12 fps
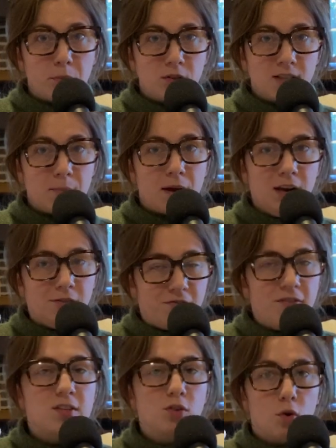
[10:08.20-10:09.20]
or some kind of
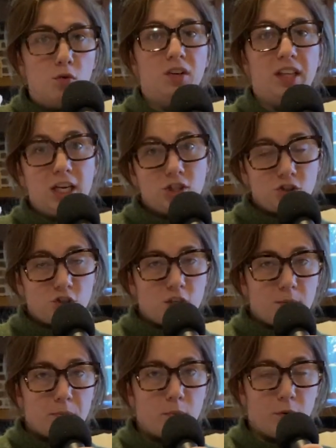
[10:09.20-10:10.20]
physical
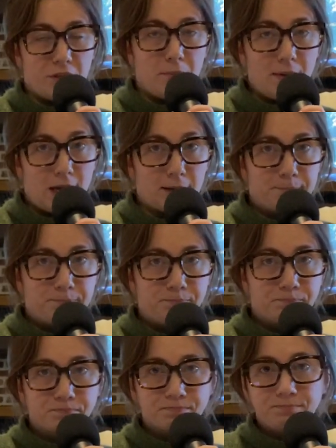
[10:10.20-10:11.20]
relationship with a man.
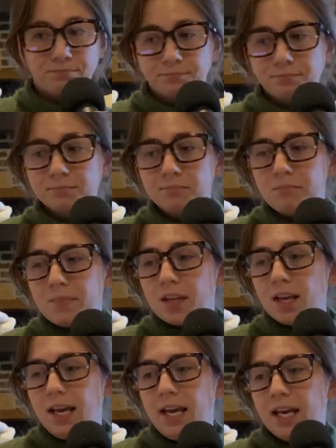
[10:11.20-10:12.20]

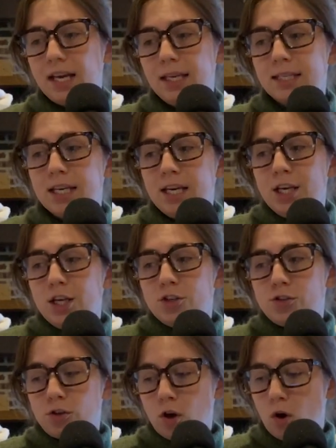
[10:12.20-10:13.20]
And
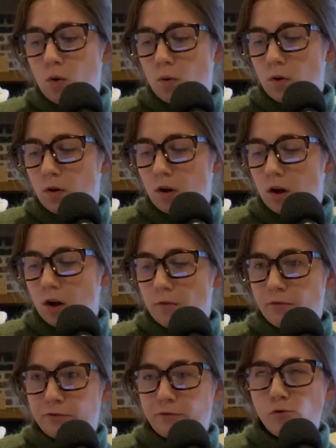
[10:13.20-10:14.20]
so
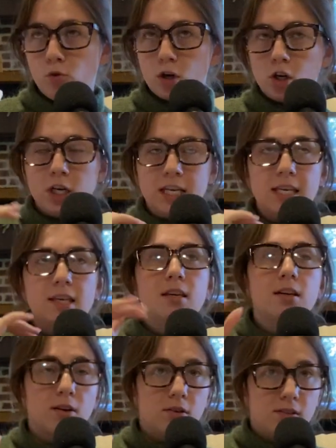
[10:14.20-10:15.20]
for
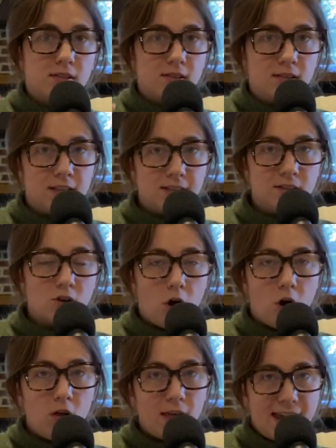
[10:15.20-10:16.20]
years, this is
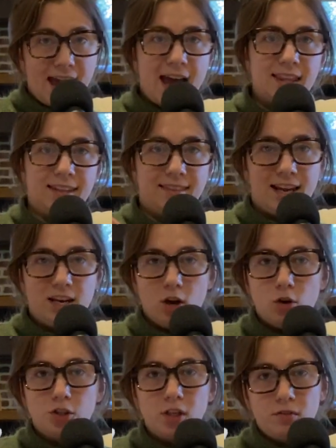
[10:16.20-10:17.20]
all I had, like that
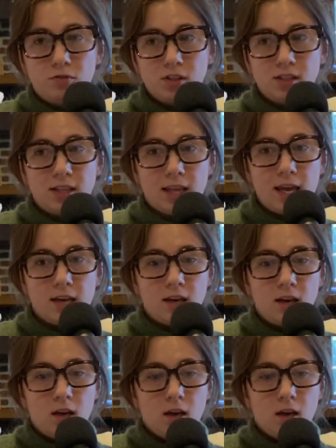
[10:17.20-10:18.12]
notion of just like